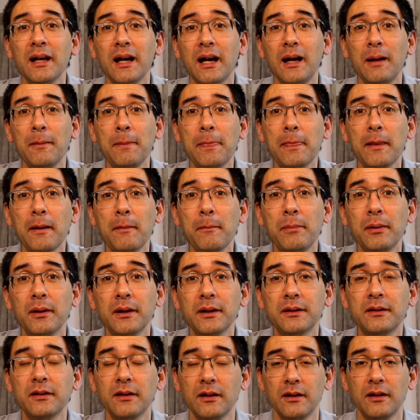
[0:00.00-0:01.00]
Um,
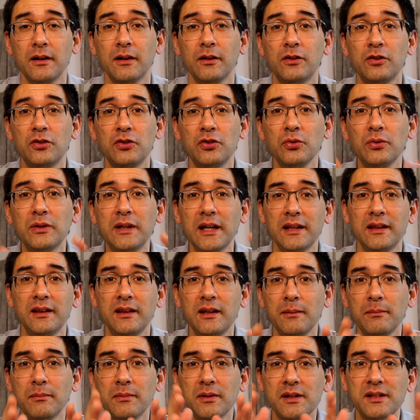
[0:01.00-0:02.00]
but uh, to get
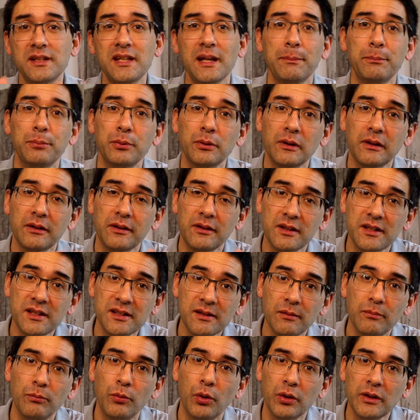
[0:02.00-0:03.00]
them separately,
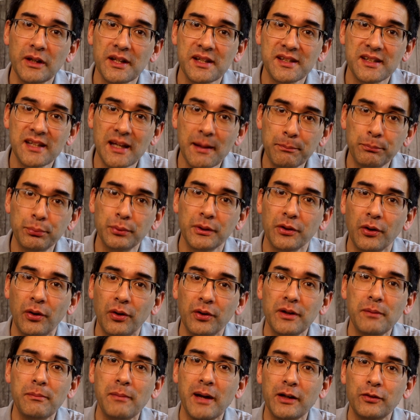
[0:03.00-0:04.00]
uh, more or less separate
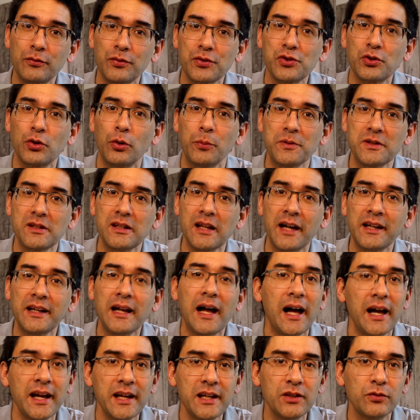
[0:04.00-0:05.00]
on a microscope slide,
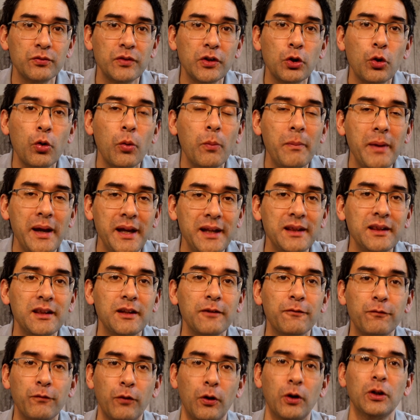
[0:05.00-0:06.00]
I recommend
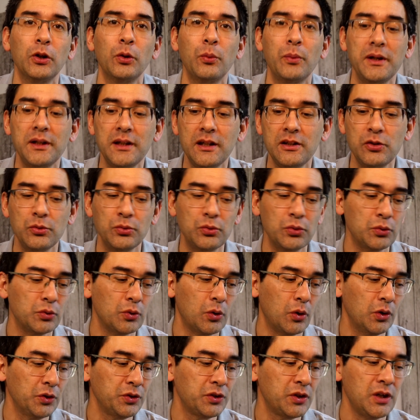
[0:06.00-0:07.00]
the following that you do
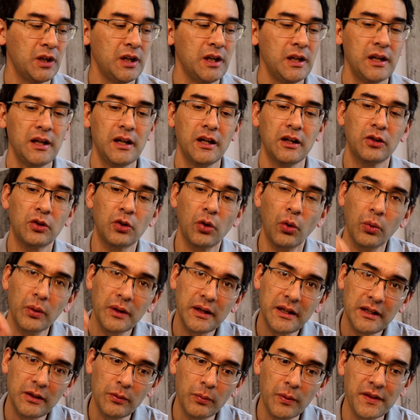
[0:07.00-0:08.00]
not uh, go
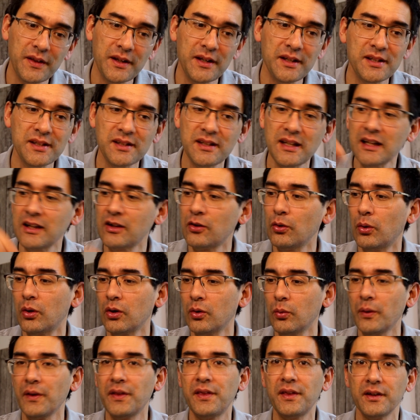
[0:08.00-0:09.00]
in with a stick or
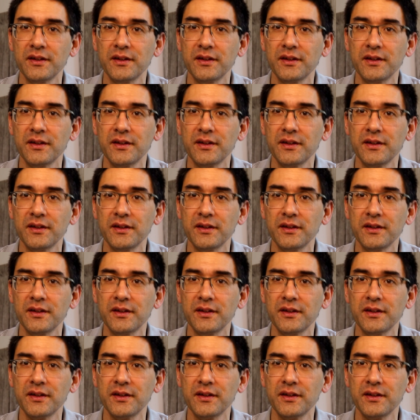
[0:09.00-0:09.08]
with